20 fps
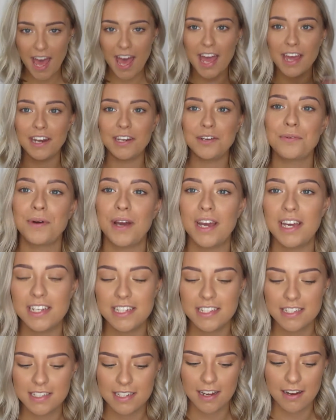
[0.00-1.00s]

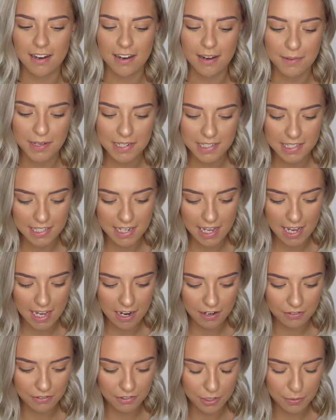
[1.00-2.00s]
Anyways, today
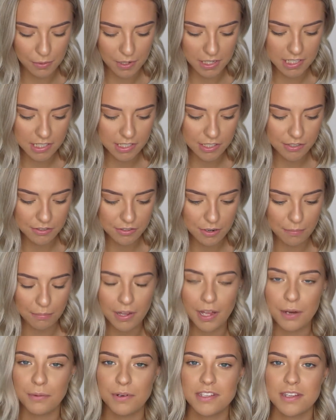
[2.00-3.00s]
I really wanted to
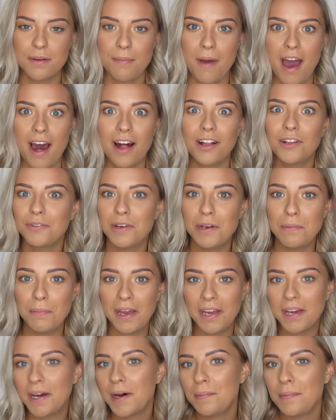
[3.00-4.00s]
play with some Halloween
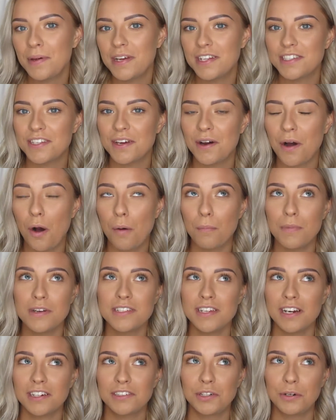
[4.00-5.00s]
makeup. It's
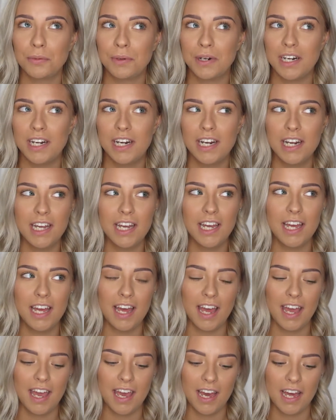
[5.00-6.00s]
almost October
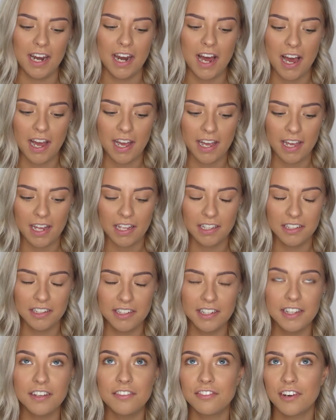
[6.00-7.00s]
and I
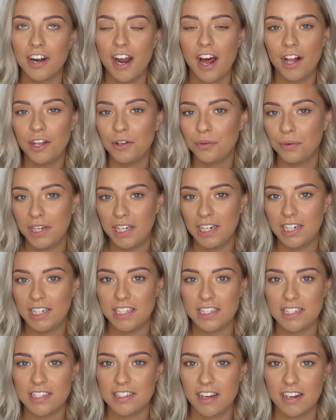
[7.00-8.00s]
live for Halloween.
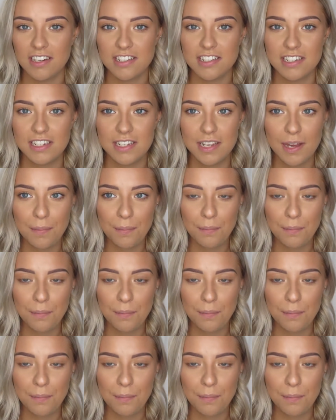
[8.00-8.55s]
This is honestly